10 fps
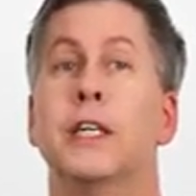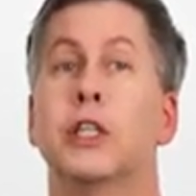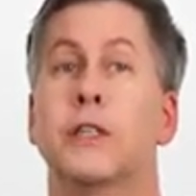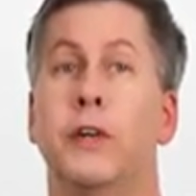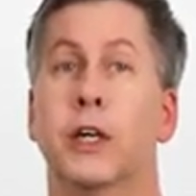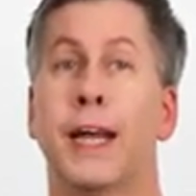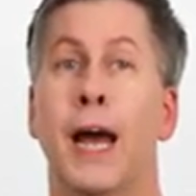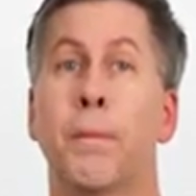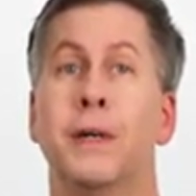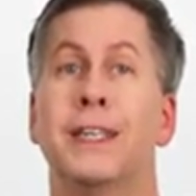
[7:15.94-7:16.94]
Severe
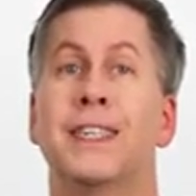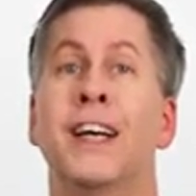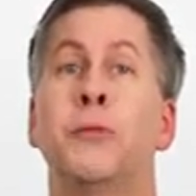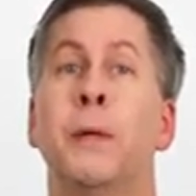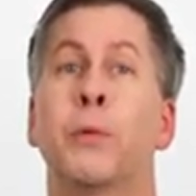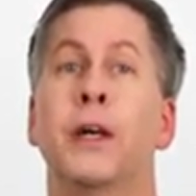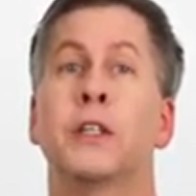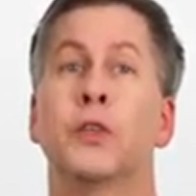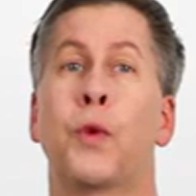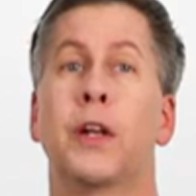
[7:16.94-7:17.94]
CAP is said to be
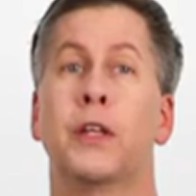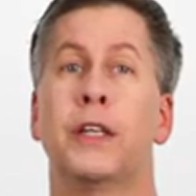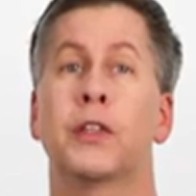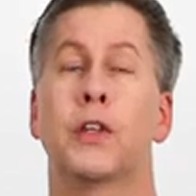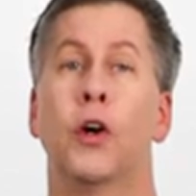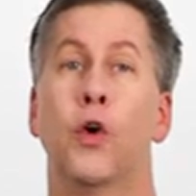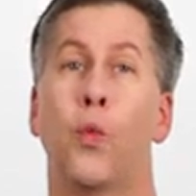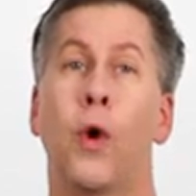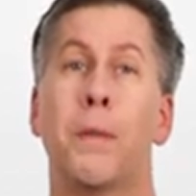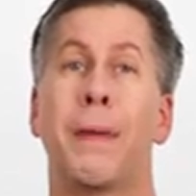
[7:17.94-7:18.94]
present when at least
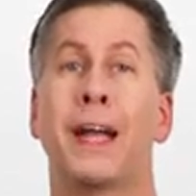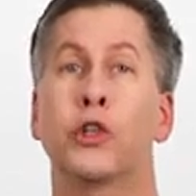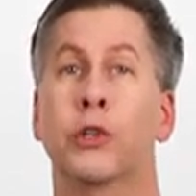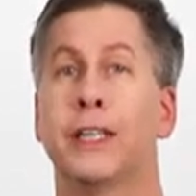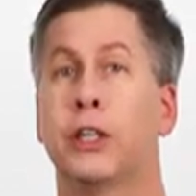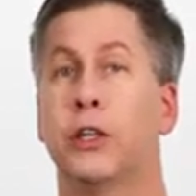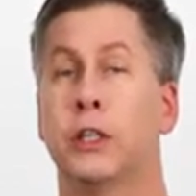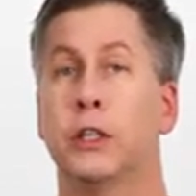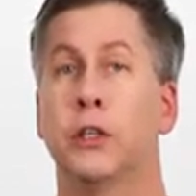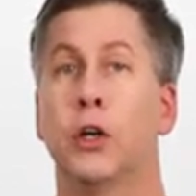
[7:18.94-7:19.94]
one major
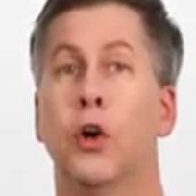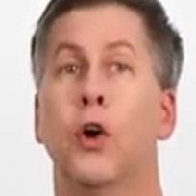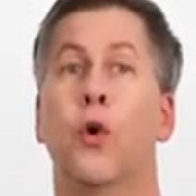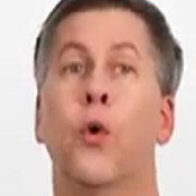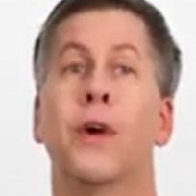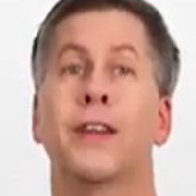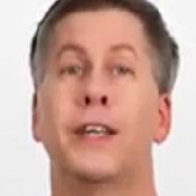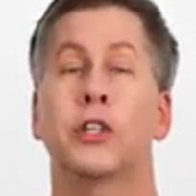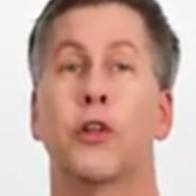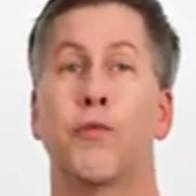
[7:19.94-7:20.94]
criterion or at
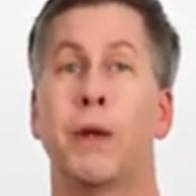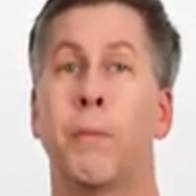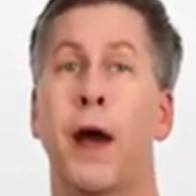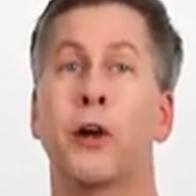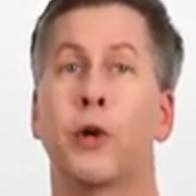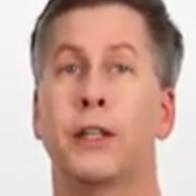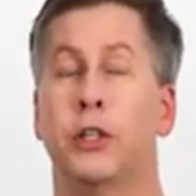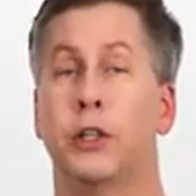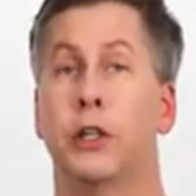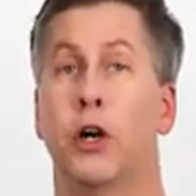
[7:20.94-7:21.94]
least 3 minor
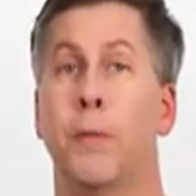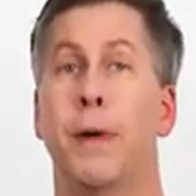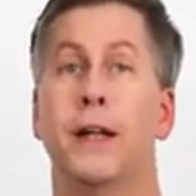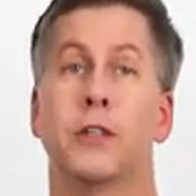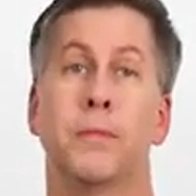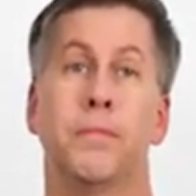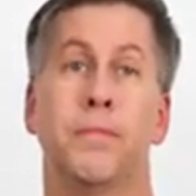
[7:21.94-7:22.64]
criteria are met.